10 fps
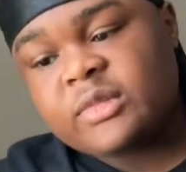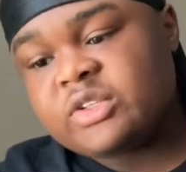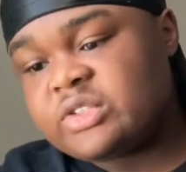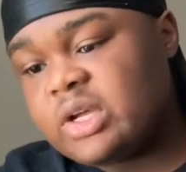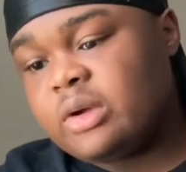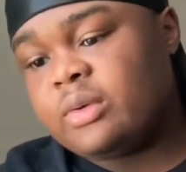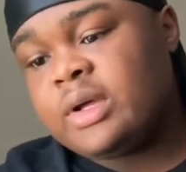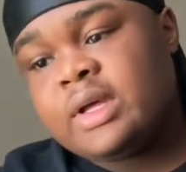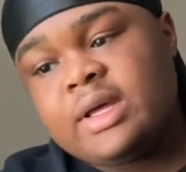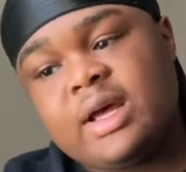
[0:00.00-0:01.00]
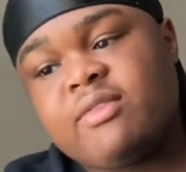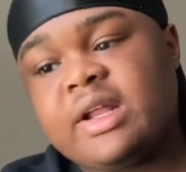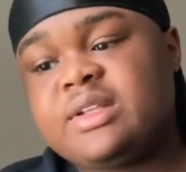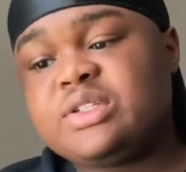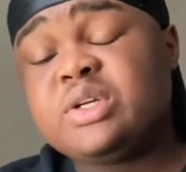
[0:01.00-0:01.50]
So I feel
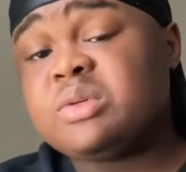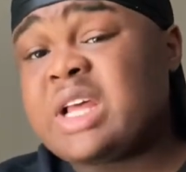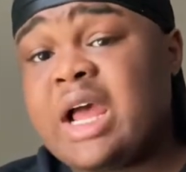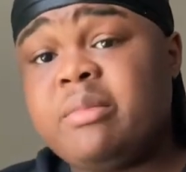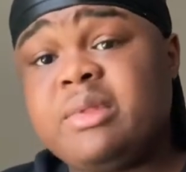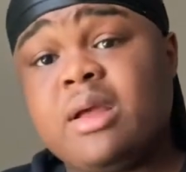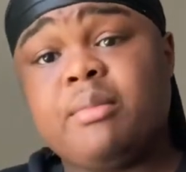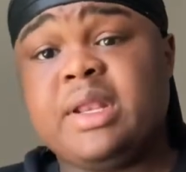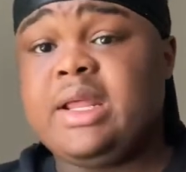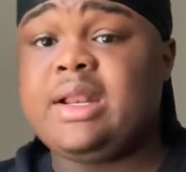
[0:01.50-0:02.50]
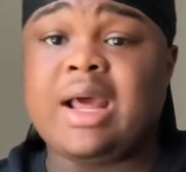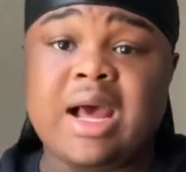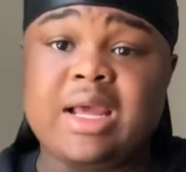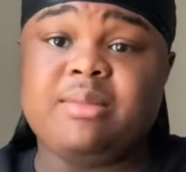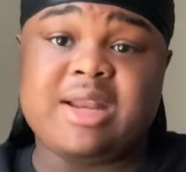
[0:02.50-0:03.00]
like this shoe was hyped up and then the
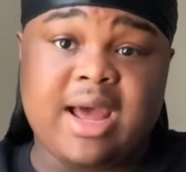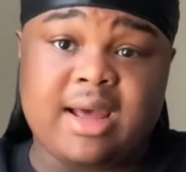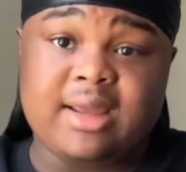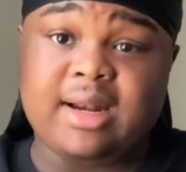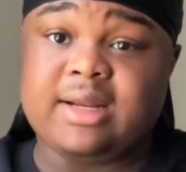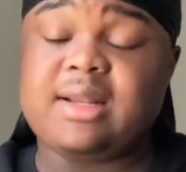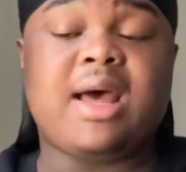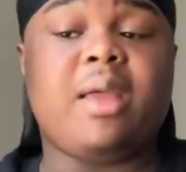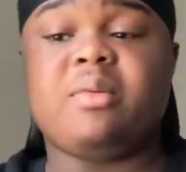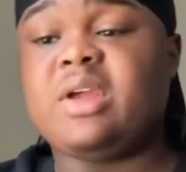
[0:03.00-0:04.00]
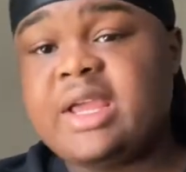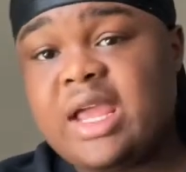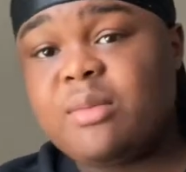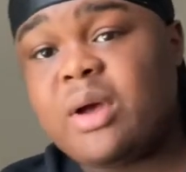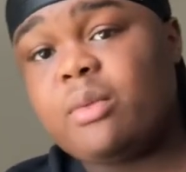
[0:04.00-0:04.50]
hype died. Like the hype that
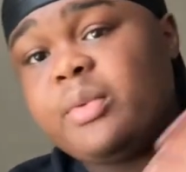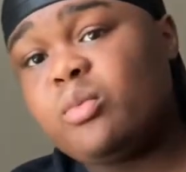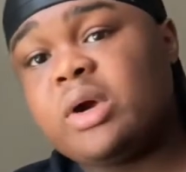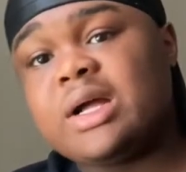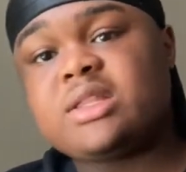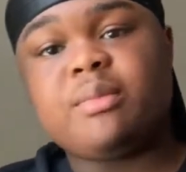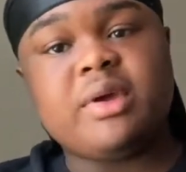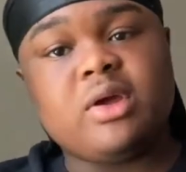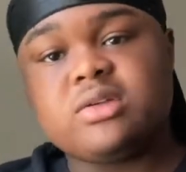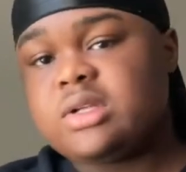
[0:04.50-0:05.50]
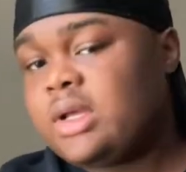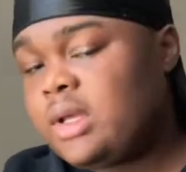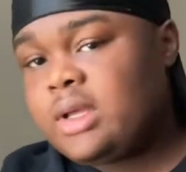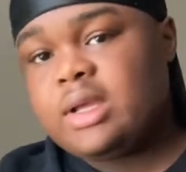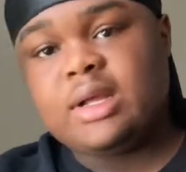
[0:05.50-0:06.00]
came out, people got their pairs.
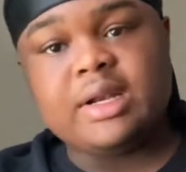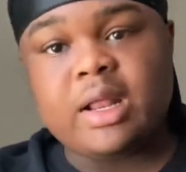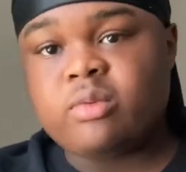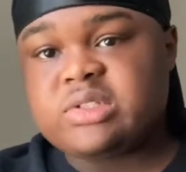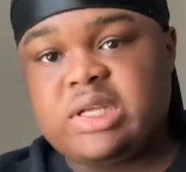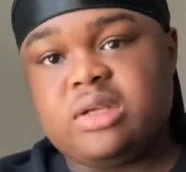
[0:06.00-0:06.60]
And then that was it.